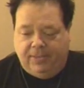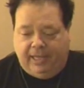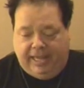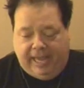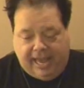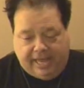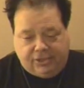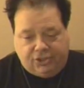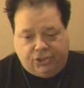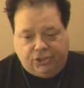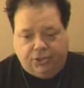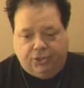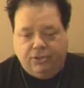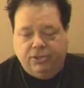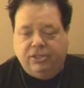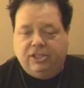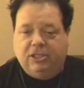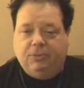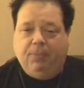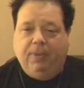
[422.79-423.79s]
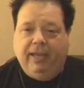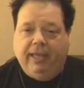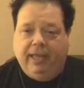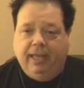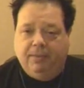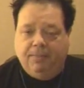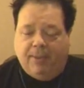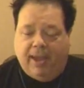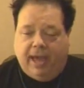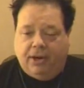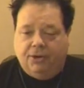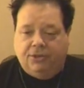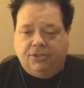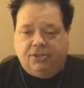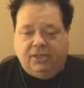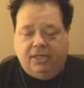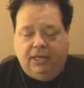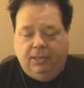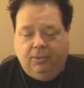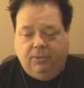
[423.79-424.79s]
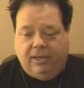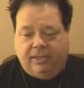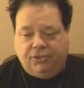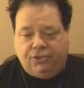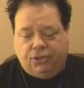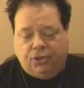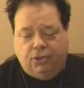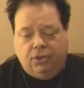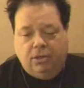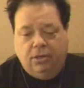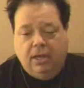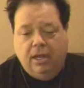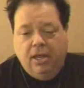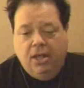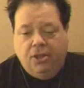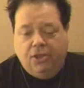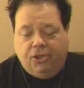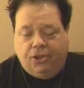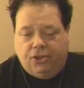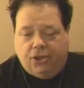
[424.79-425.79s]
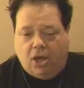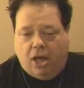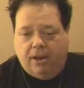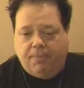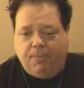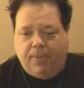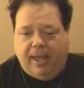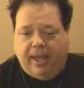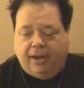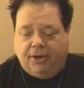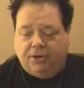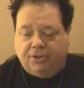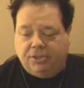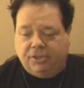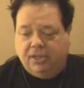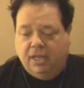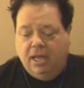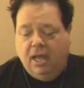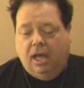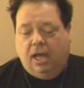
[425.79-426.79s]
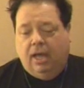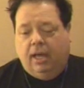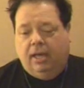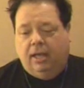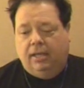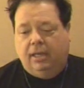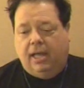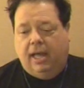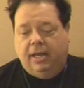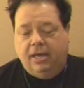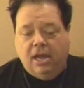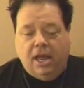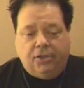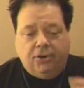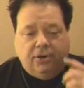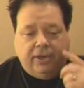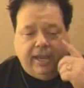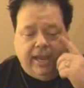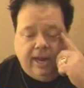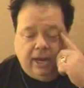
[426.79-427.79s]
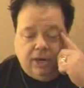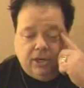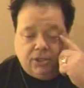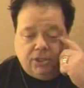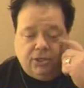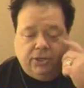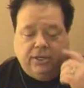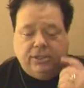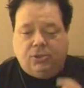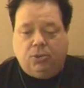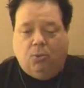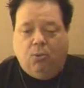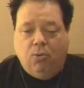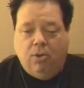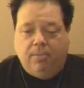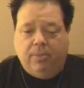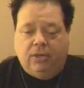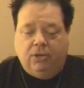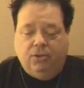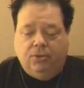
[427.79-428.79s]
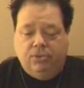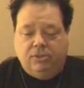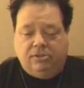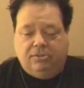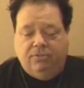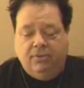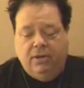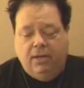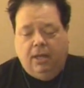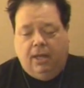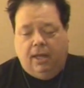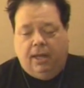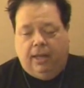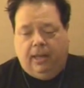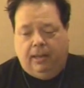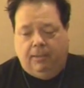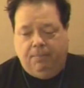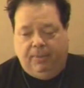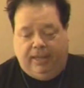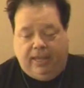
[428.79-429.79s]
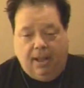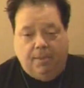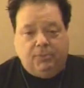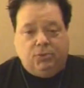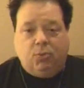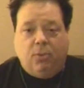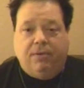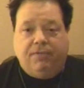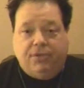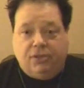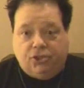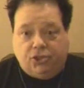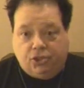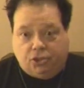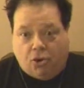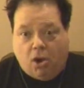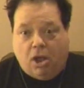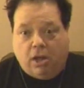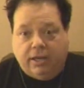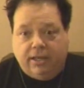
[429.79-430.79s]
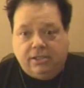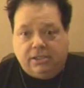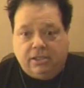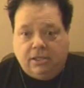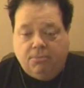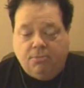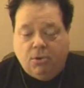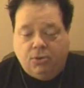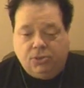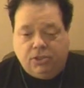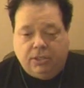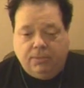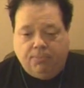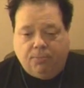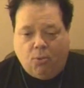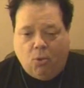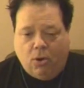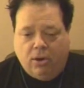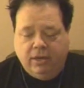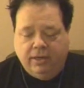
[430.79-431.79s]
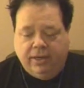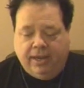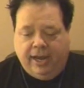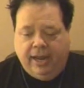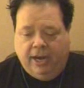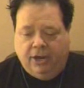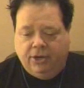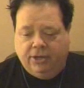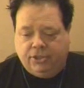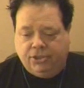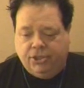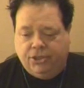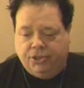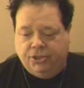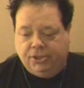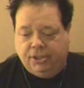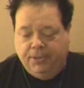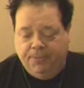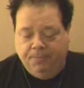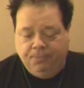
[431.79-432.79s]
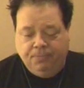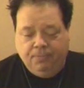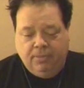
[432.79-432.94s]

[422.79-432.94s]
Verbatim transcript: He has certain speaking patterns, and he has certain thought patterns. Another character is a woman who becomes one of the strongest and most important characters.